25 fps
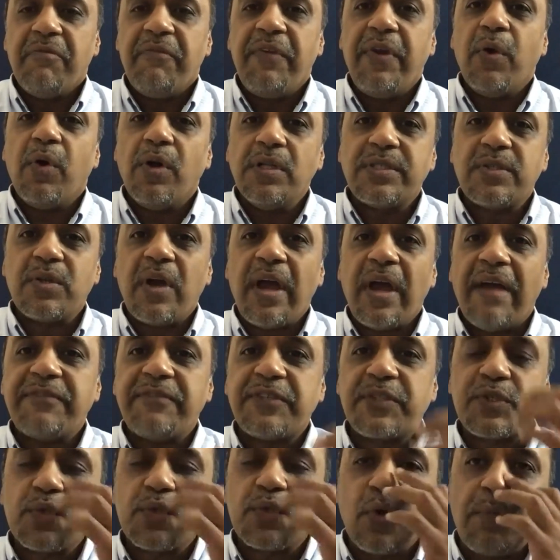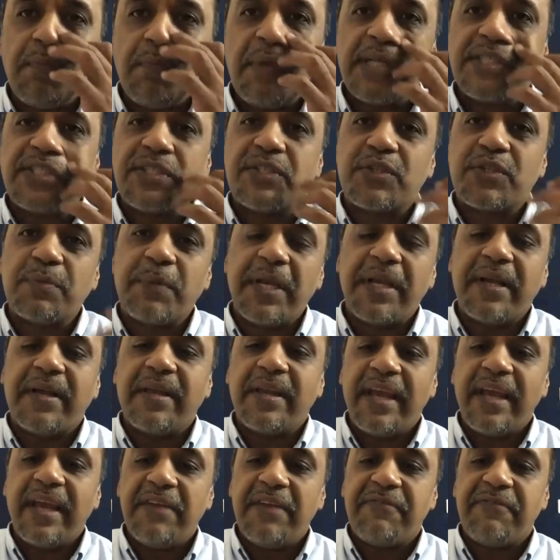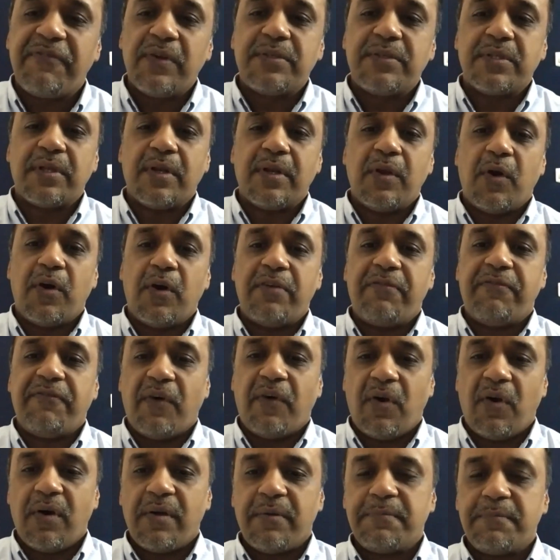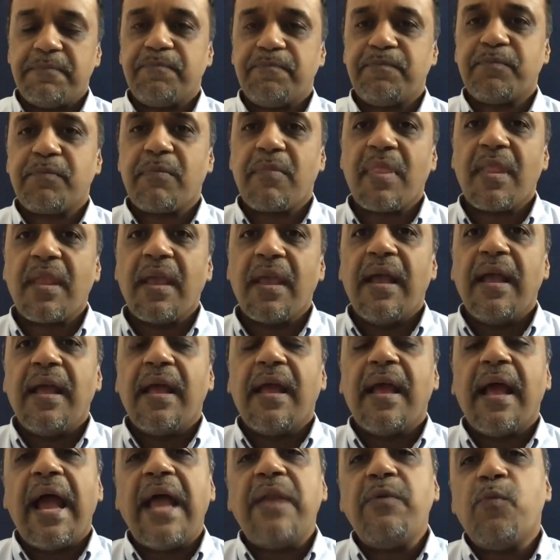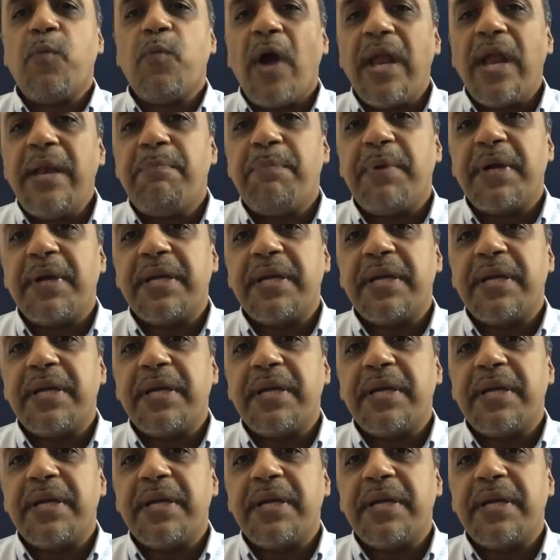we also have so much to be grateful to the Lord for. And one